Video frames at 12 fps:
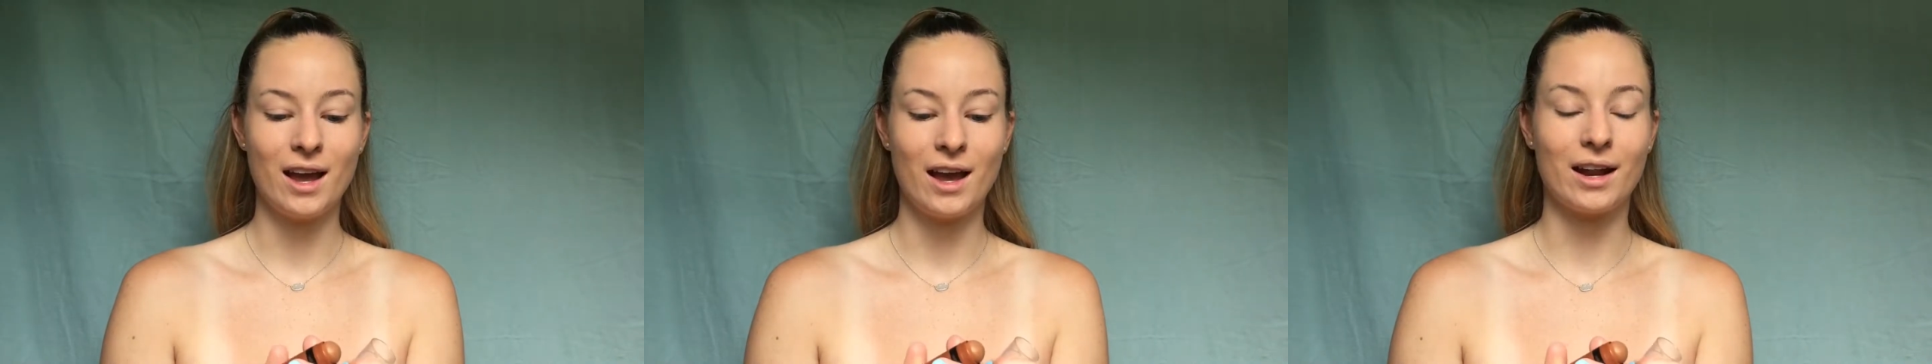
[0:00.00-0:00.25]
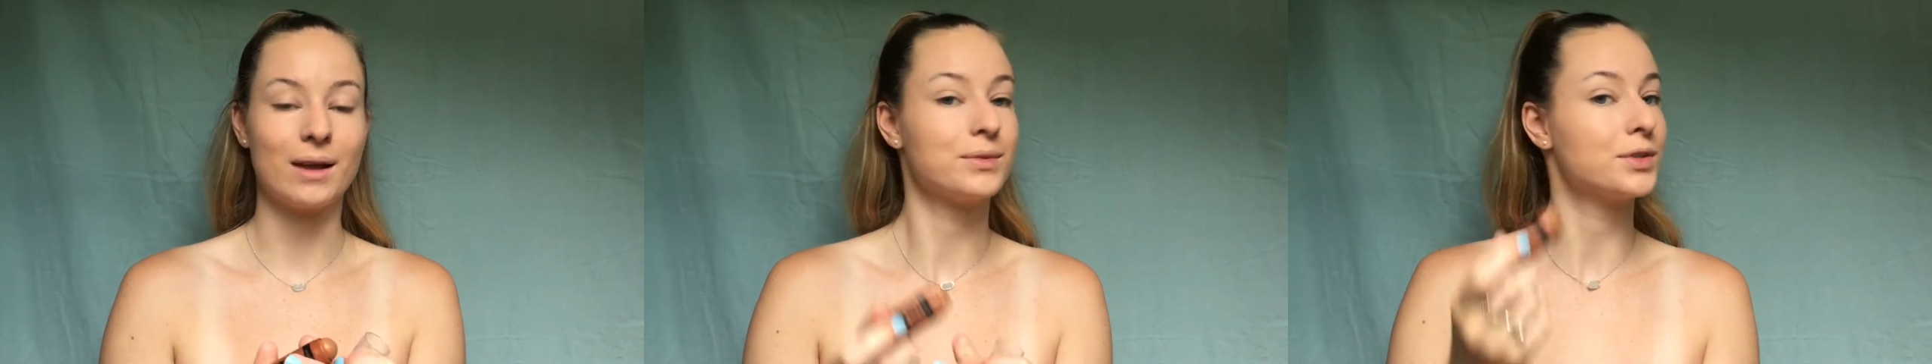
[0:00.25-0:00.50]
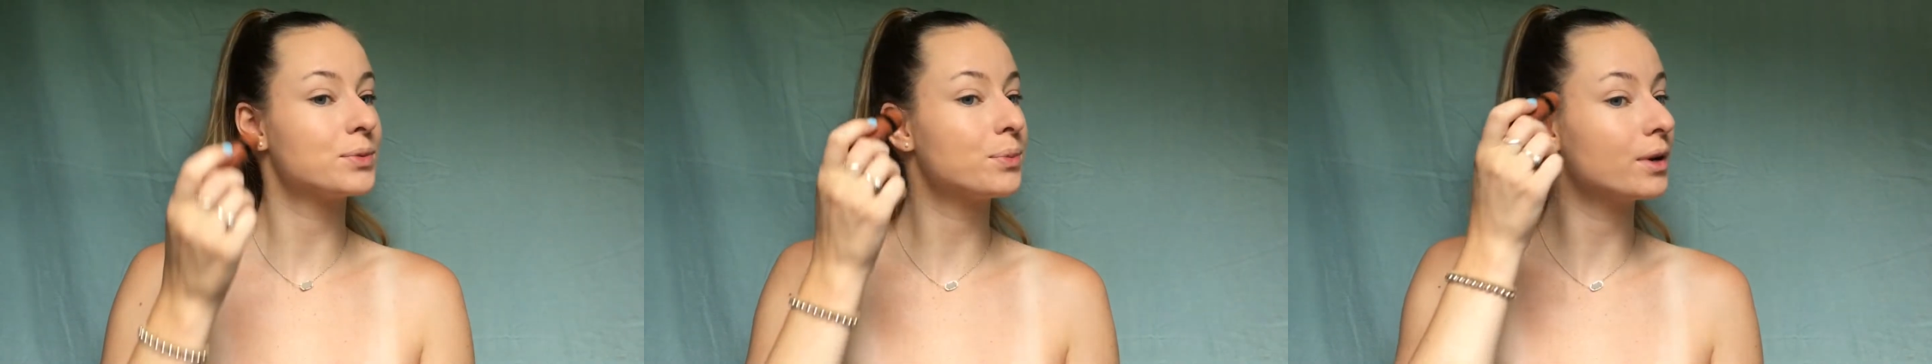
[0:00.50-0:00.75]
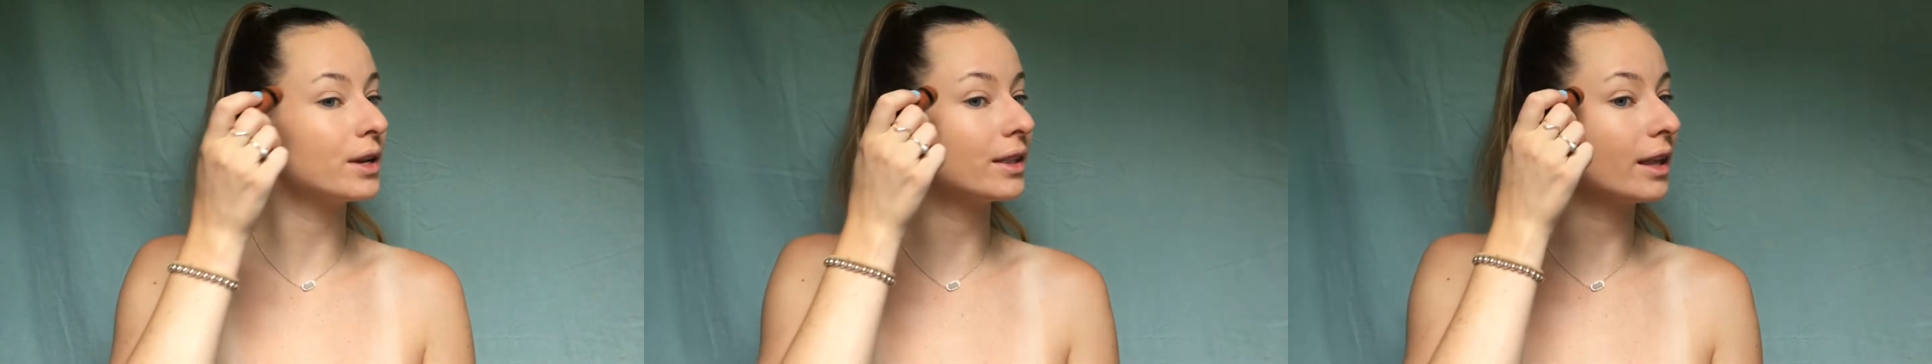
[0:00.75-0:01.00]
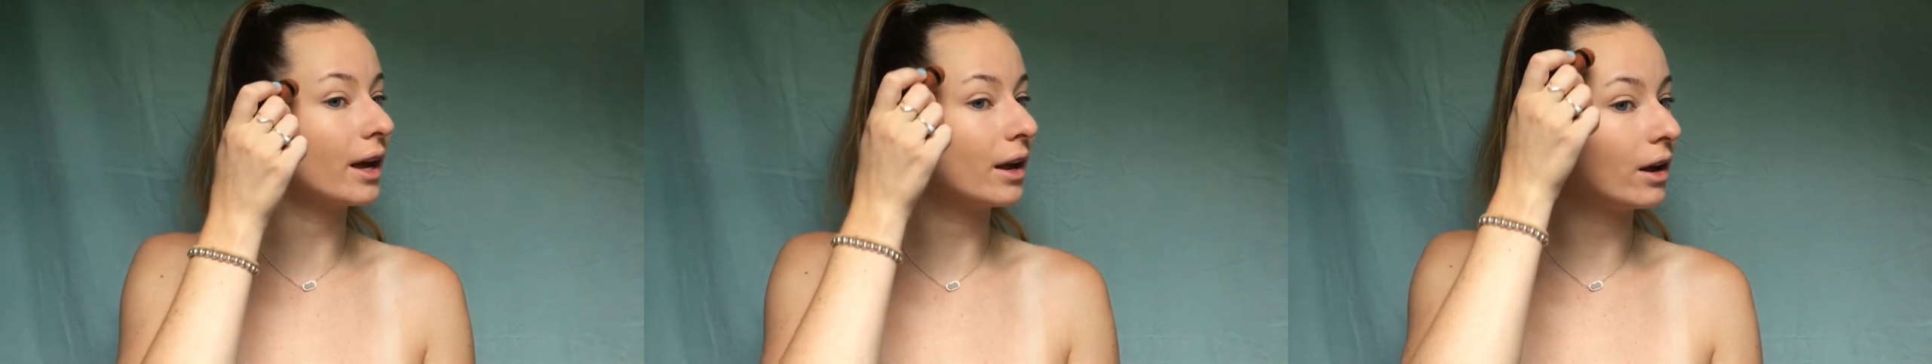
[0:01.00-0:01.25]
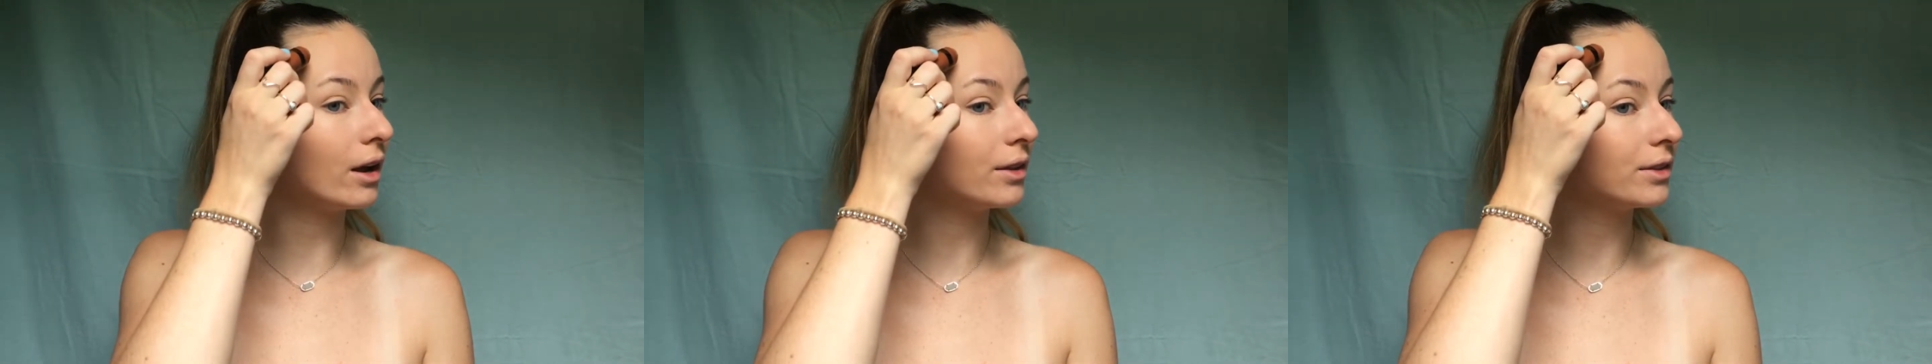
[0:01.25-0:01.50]
And I'm just putting that
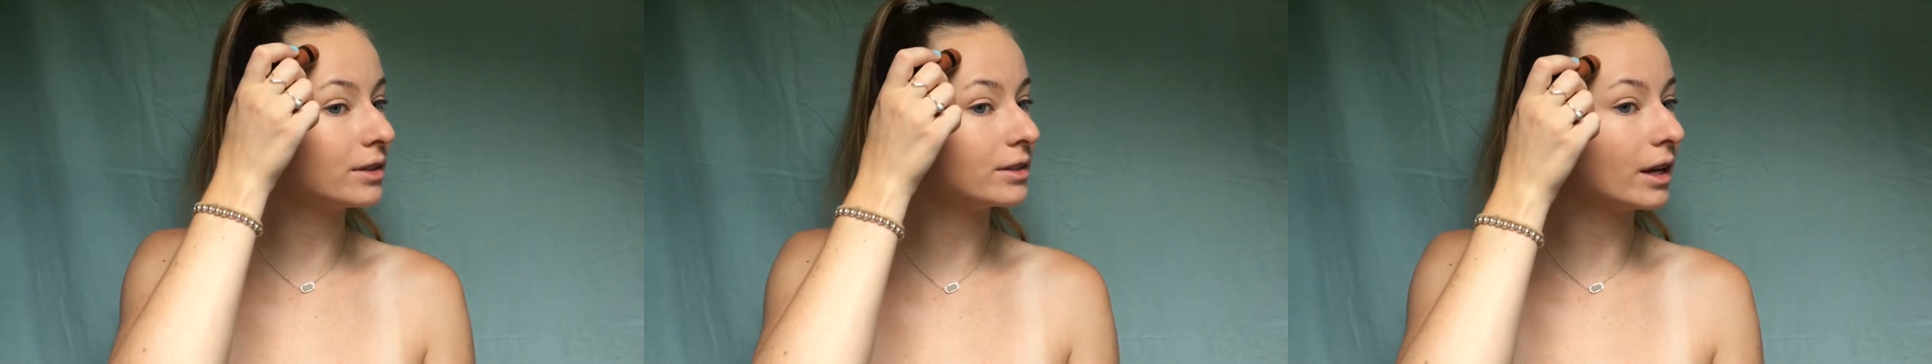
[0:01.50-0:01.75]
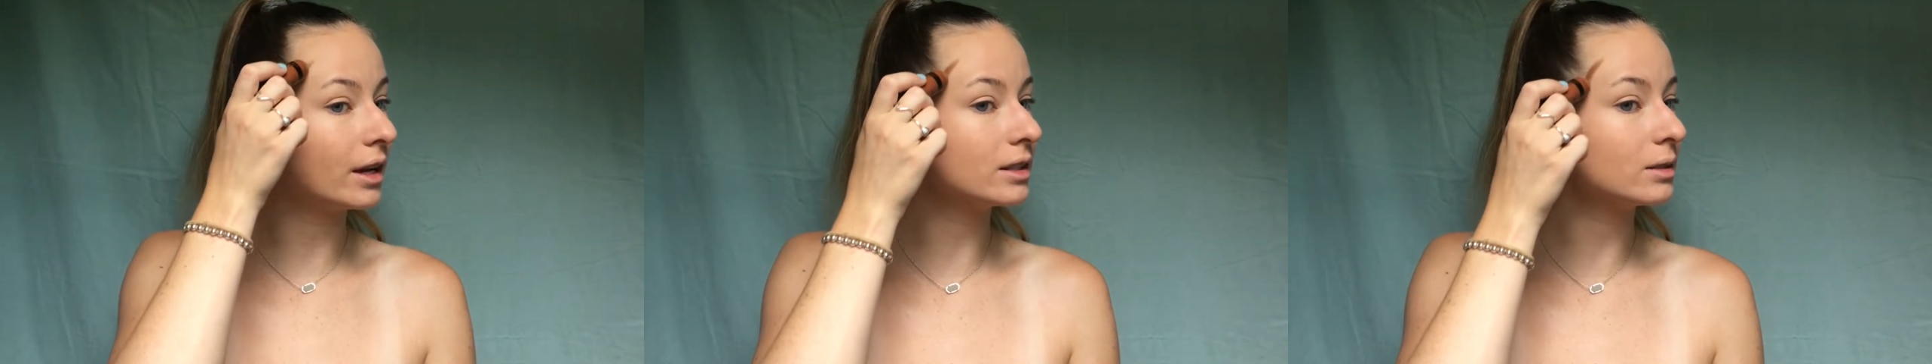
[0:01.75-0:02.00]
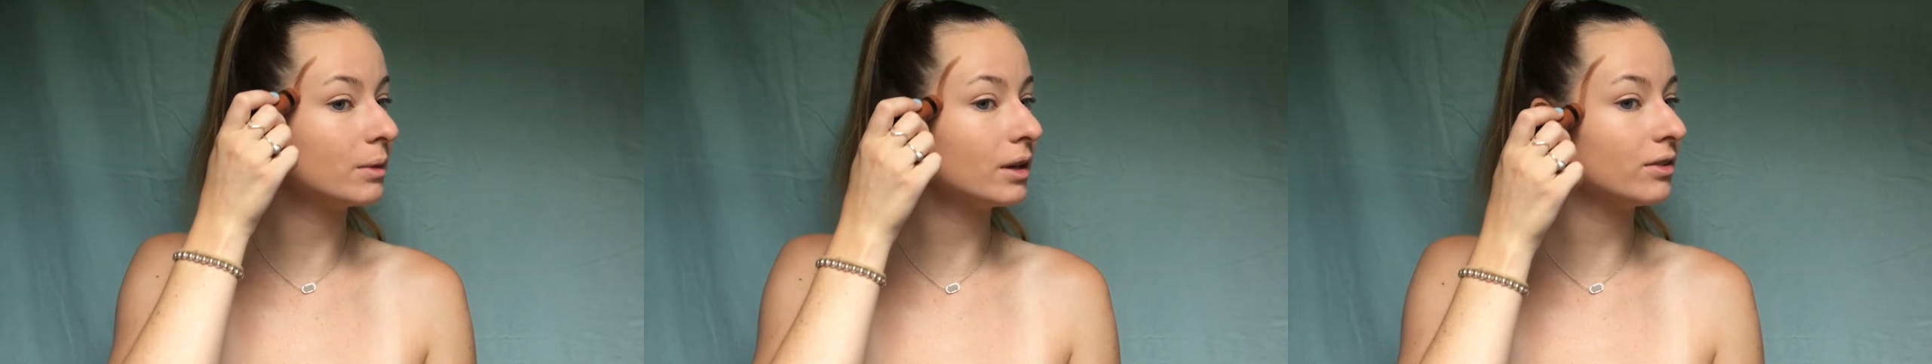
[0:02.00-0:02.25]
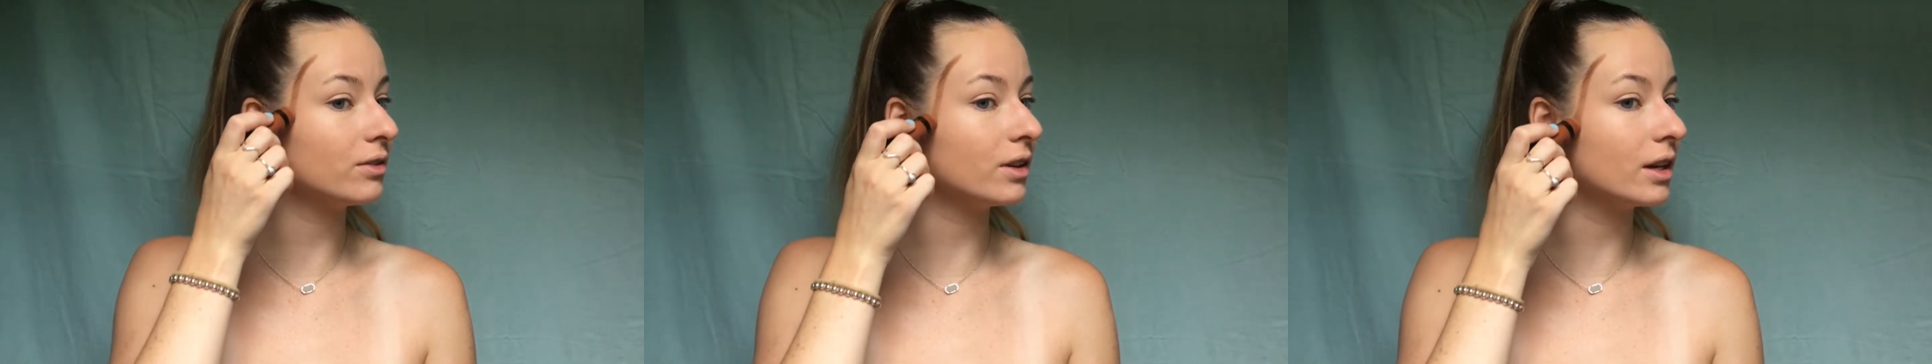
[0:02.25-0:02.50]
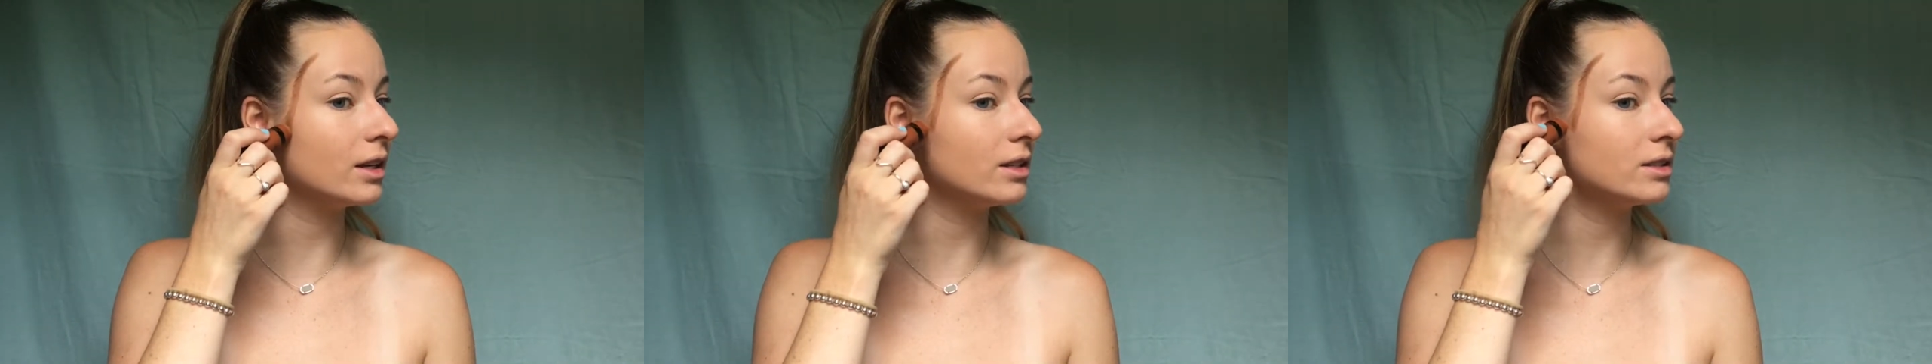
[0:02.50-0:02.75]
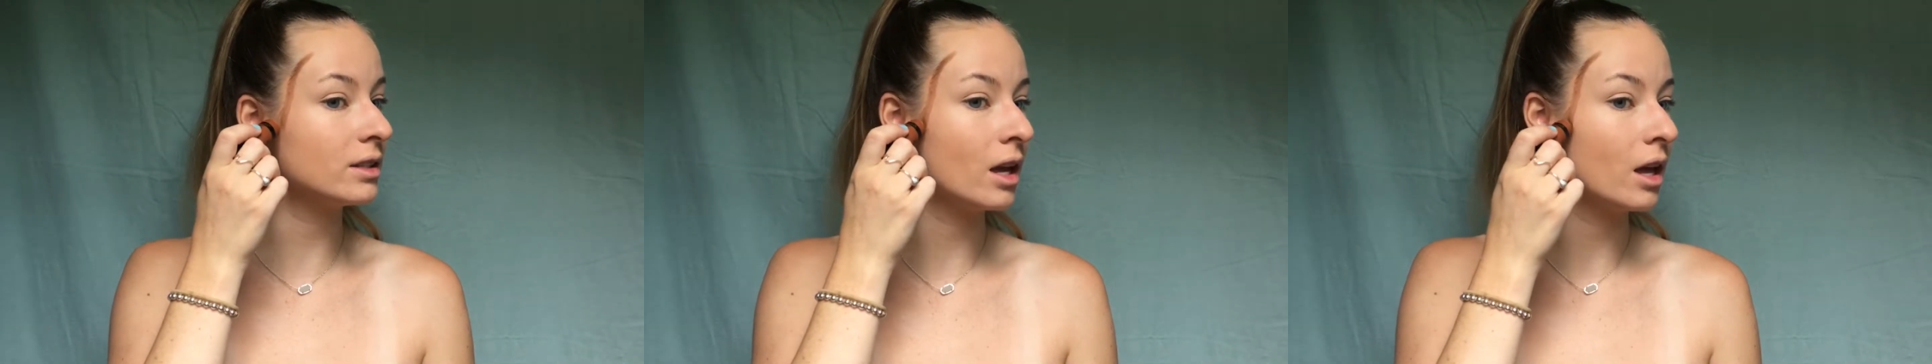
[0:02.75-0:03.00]
on the sides of my
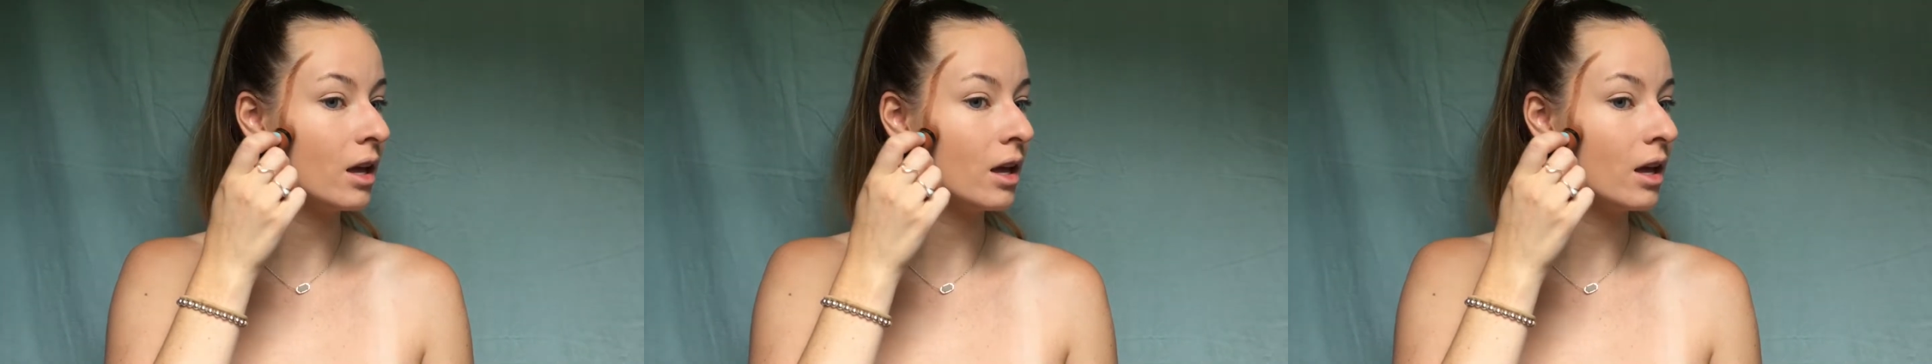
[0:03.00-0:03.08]
face,